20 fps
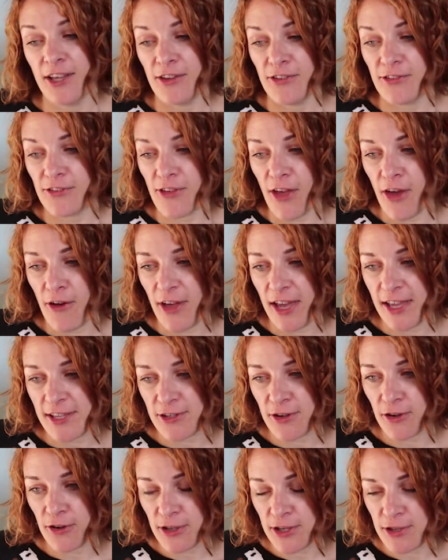So it's
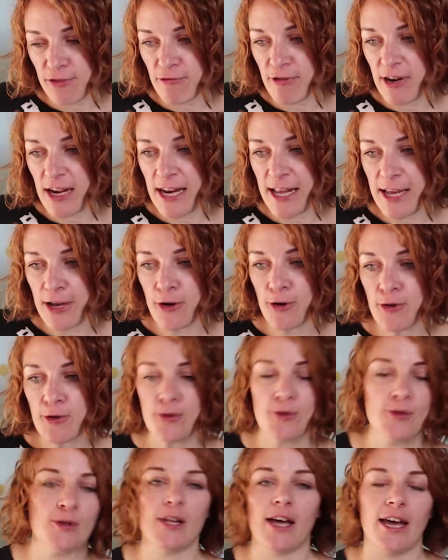got this really
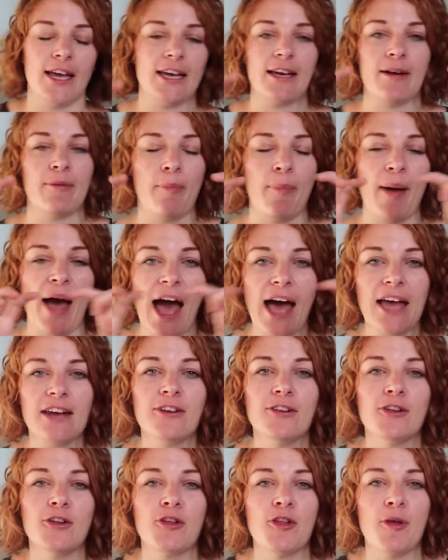cool like
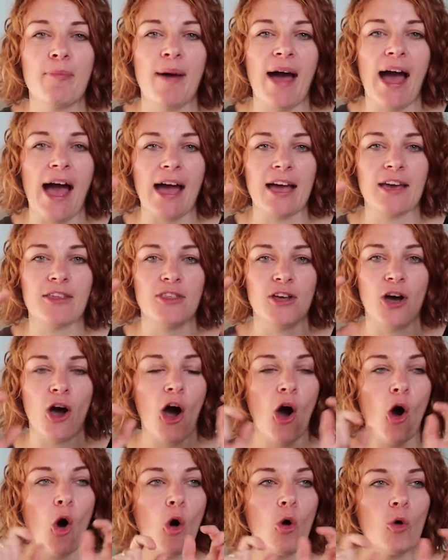panel on the back that
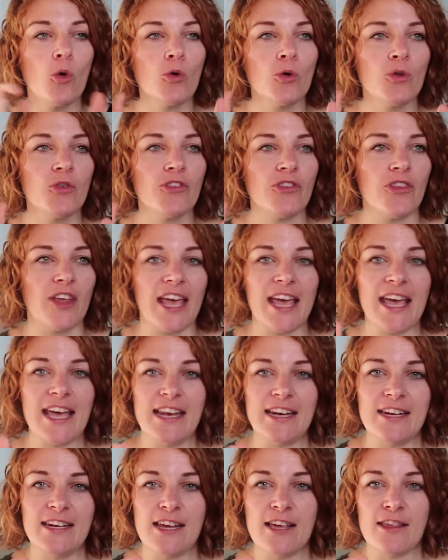holds
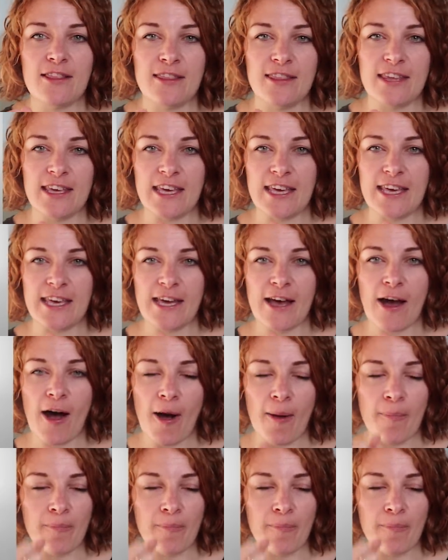in the